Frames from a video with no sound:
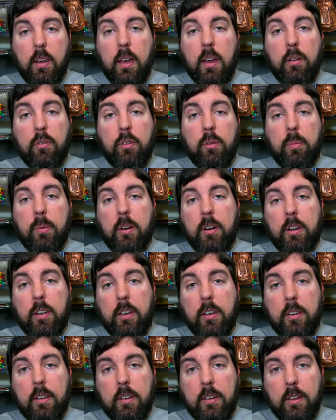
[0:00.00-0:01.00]
Hey
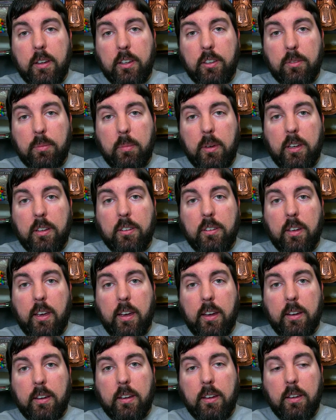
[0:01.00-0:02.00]
everybody, it's me,
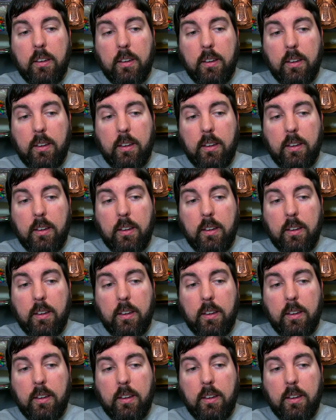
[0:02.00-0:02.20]
Zack.